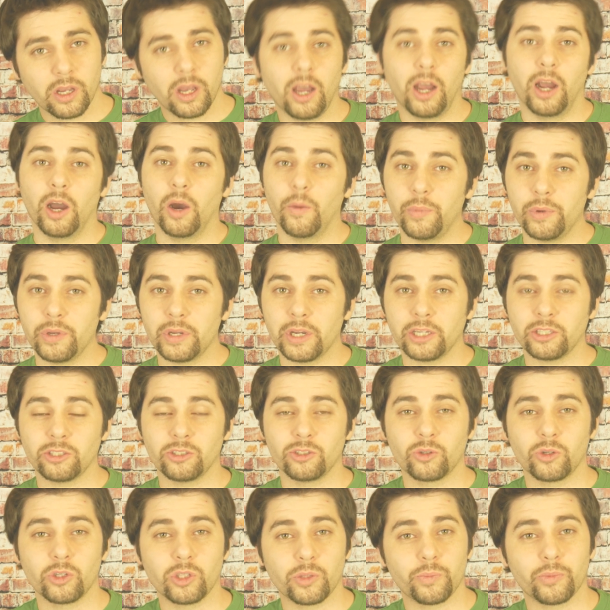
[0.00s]
I hope you guys
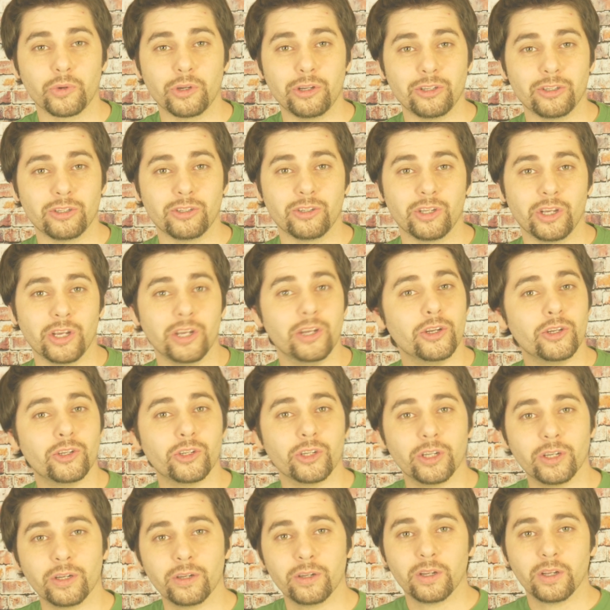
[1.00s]
enjoyed the presentation.